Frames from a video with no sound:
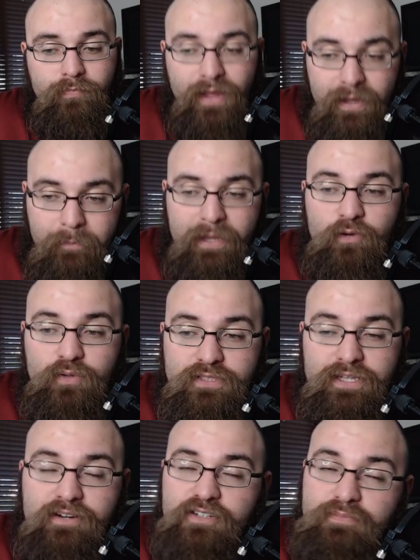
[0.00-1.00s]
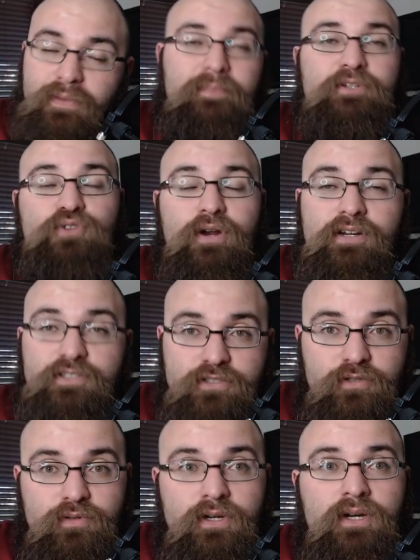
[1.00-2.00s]
Emmanuel Sanders might be traded
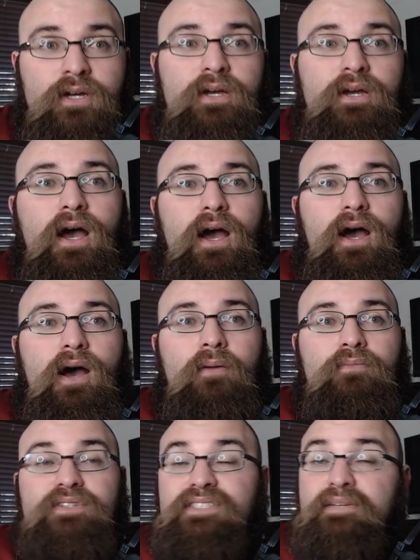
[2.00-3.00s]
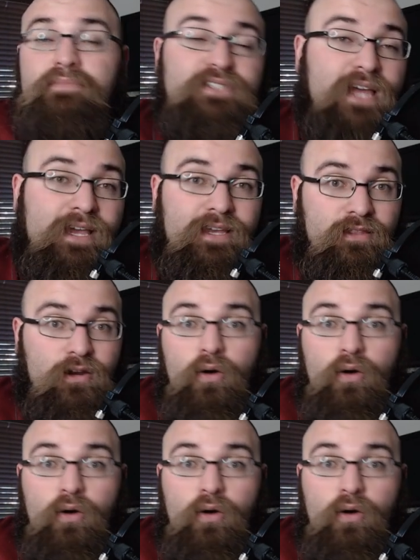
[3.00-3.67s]
soon. This team is tanking.